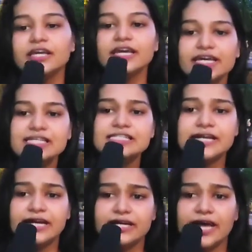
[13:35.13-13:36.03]
Each
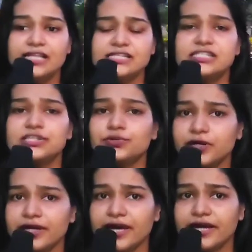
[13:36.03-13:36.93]
state has its
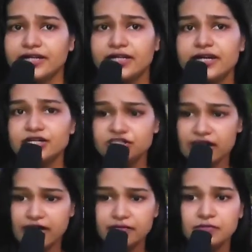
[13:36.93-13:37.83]
unique character and
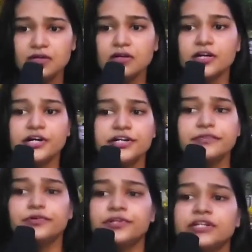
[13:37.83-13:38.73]
charm,
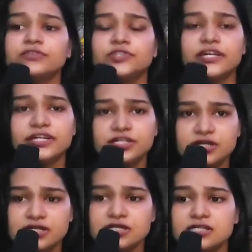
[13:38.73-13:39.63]
contributing to the
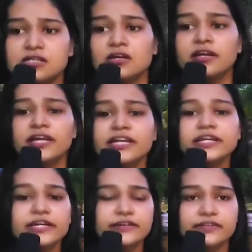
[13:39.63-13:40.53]
region's
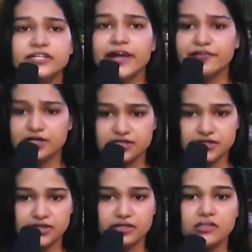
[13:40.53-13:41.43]
incredible
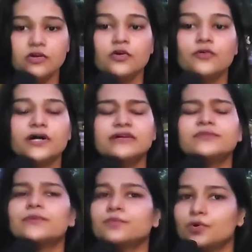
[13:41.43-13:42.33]
diversity. One of
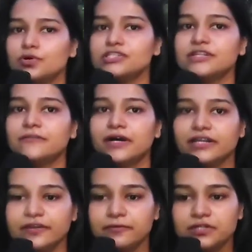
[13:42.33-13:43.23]
the most
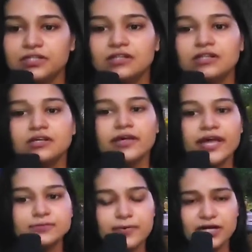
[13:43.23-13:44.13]
remarkable
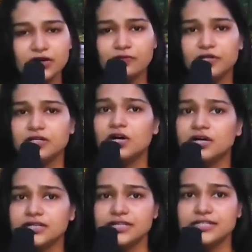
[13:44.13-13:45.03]
aspects of the
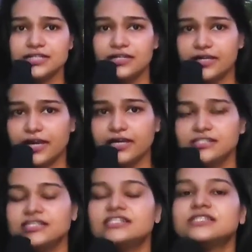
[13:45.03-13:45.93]
Northeast India
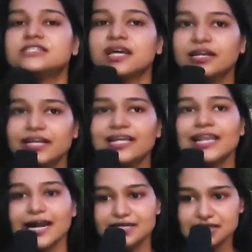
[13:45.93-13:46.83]
is its stunning
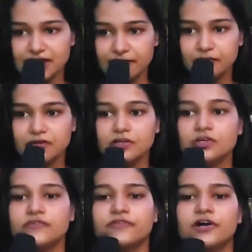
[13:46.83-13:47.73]
landscape,
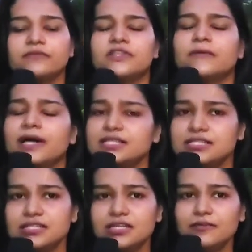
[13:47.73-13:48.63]
from the
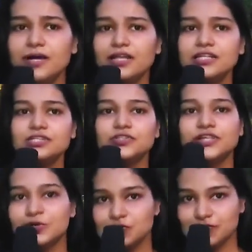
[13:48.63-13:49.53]
majestic Himalayas to the
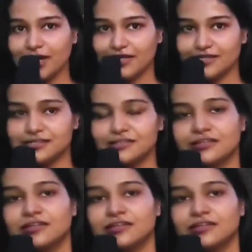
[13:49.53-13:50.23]
loose valleys,